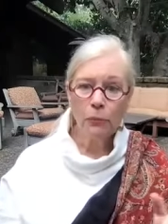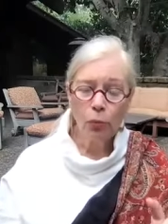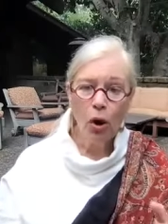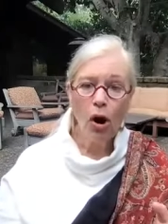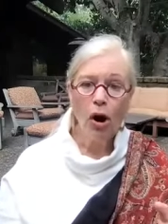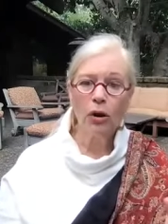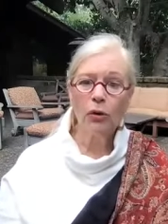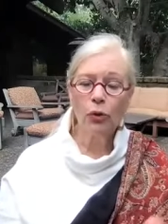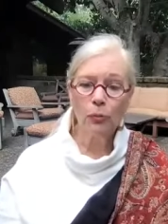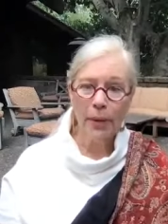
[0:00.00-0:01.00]
wrong
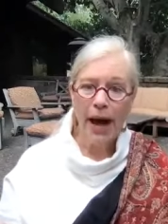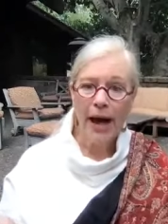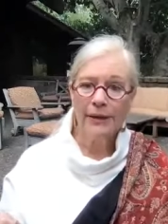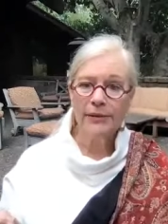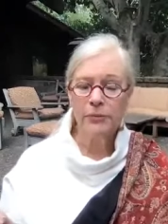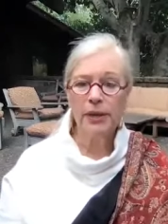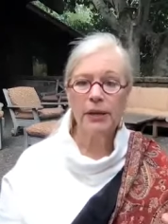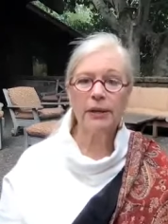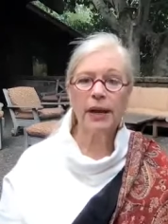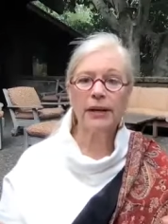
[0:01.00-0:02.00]
or bad to be
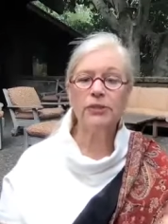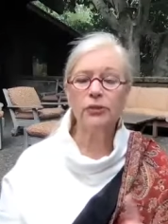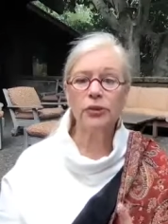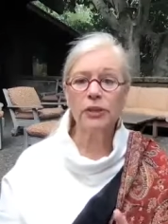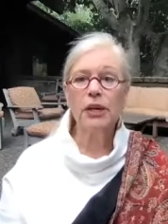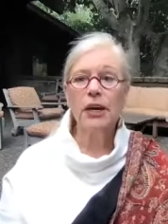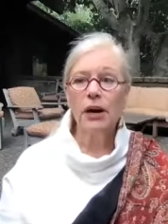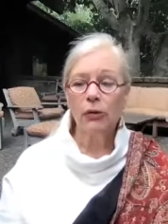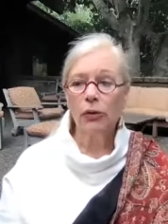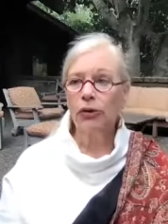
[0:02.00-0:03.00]
connected or
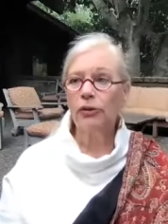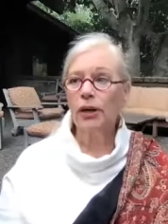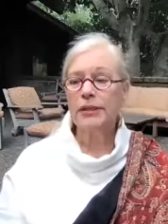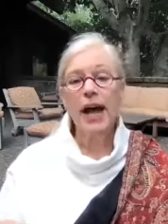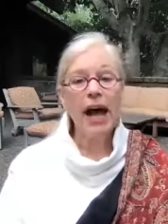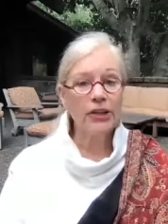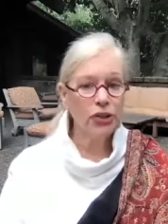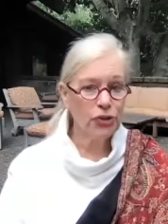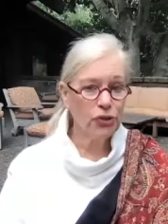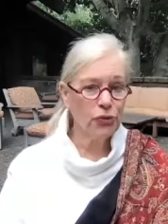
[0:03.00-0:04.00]
or
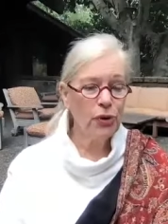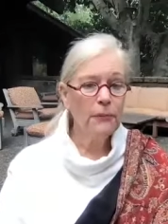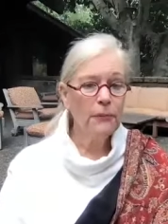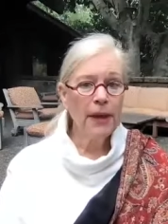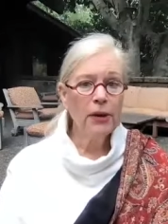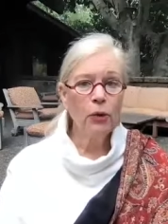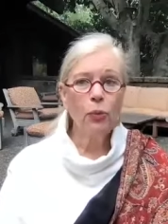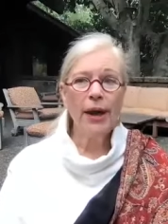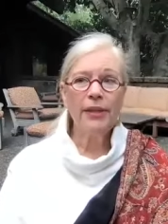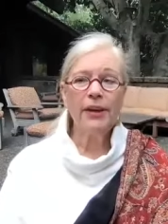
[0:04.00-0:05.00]
attached to in a
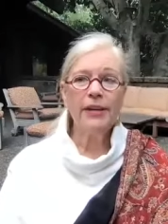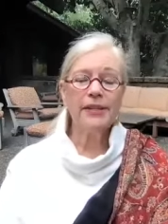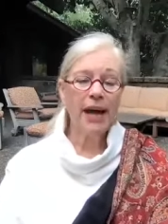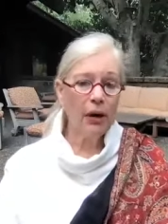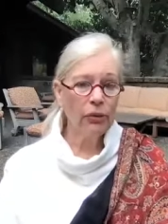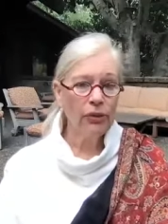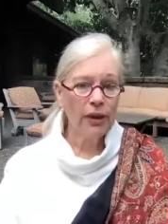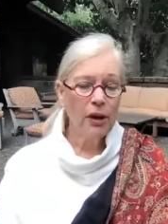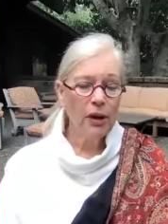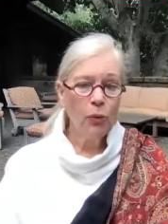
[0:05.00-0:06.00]
way that is
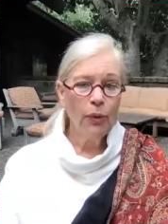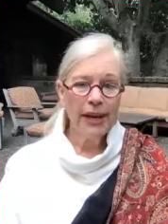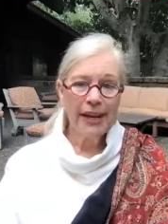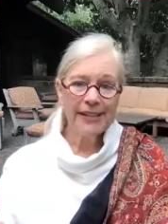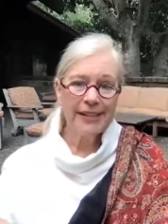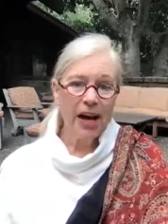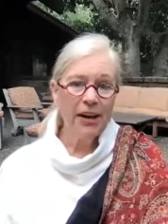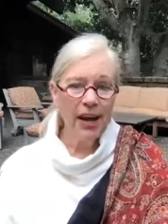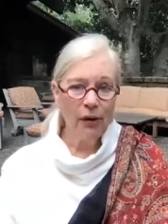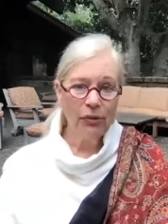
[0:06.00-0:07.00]
healthy when it gets
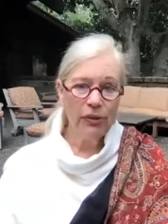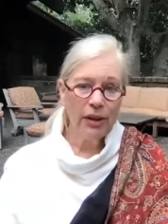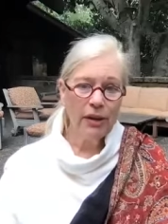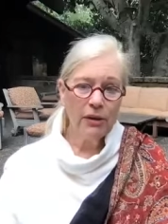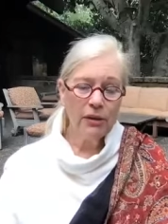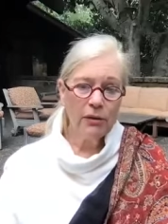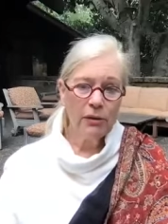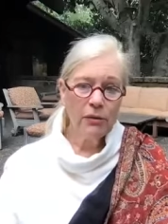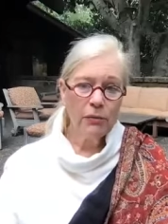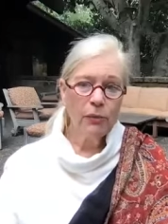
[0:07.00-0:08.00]
unhealthy
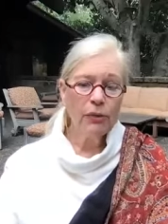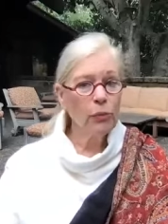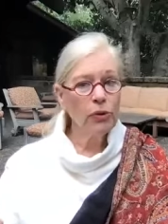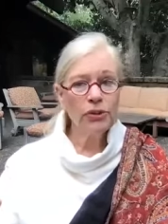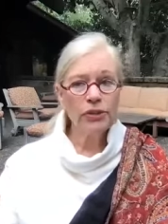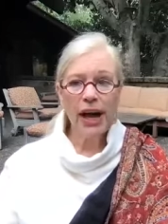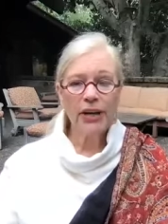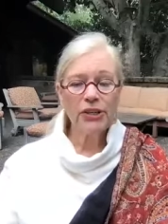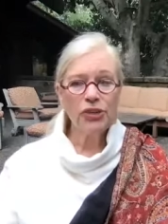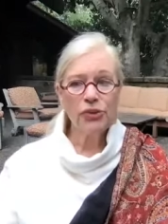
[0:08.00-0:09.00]
whether we're
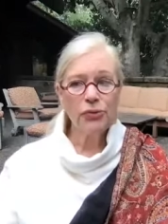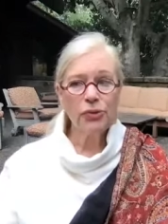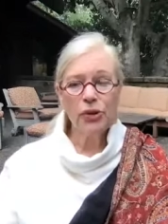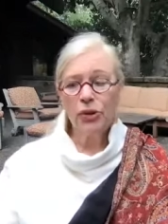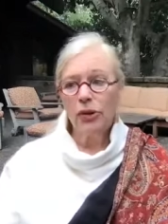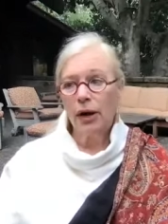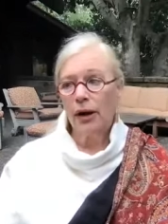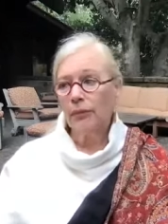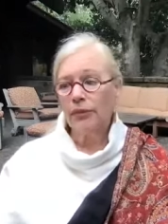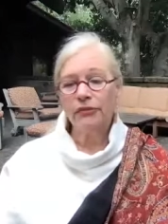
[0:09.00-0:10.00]
attached to
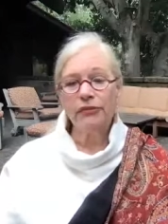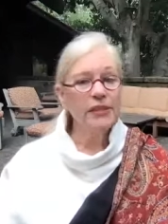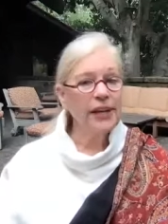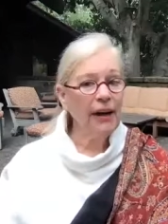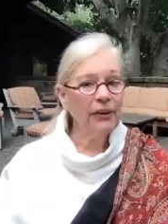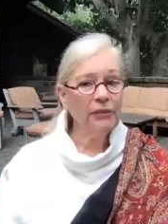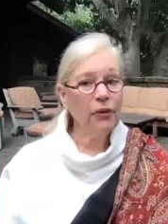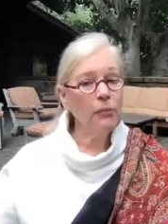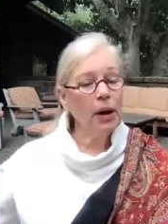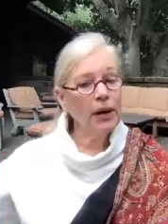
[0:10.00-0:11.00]
um, the physicality of
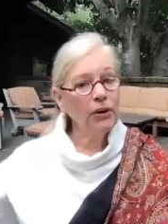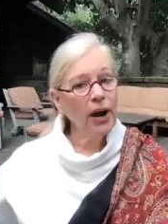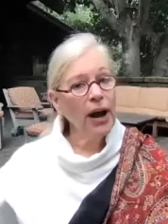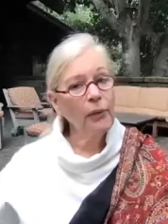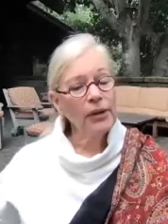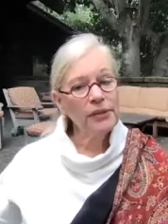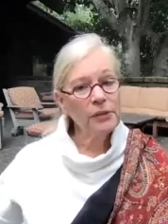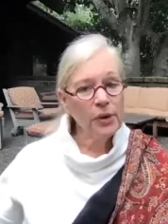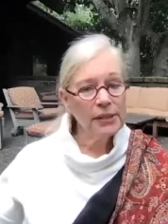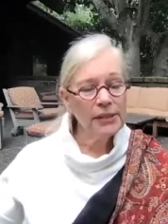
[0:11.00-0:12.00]
our body or how we
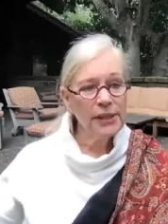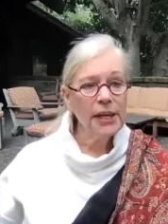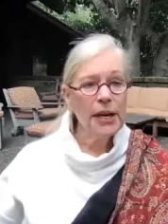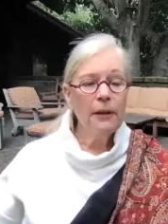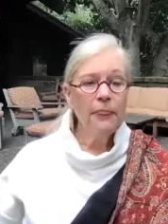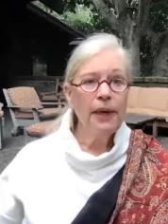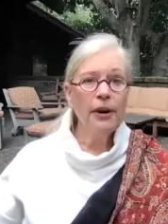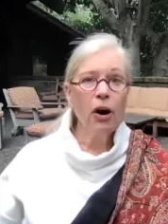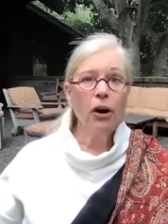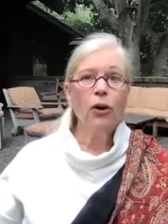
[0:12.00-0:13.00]
express it
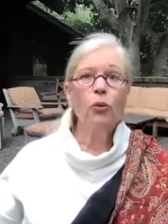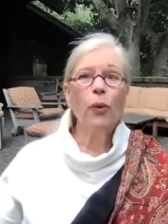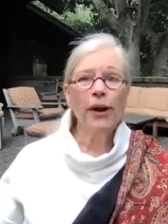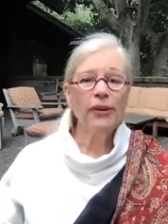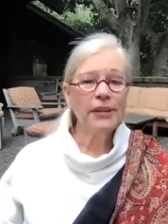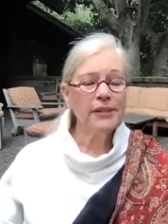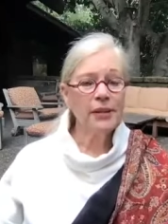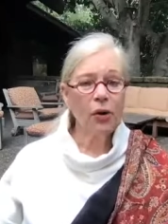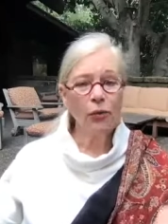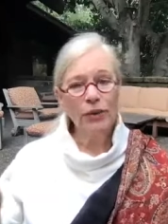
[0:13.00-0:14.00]
then our awareness
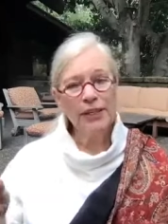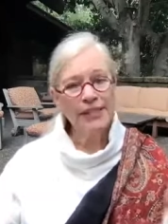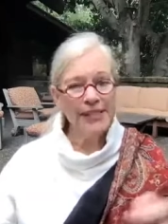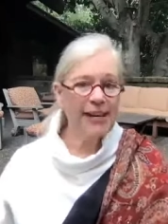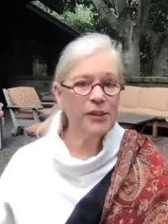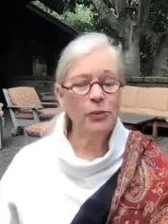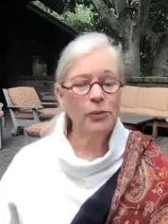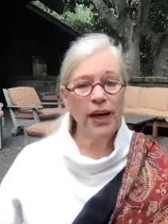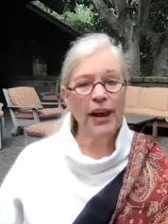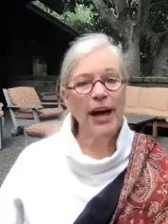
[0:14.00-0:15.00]
only stays with
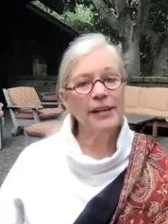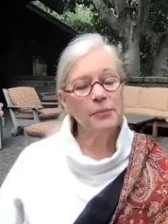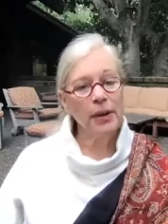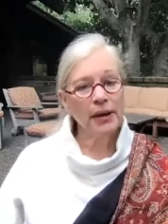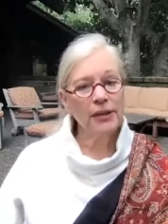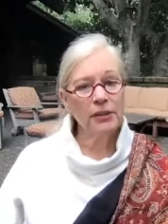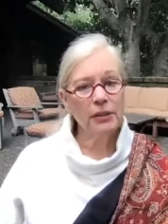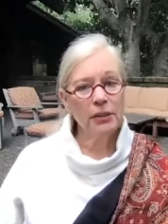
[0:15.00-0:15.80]
that aspect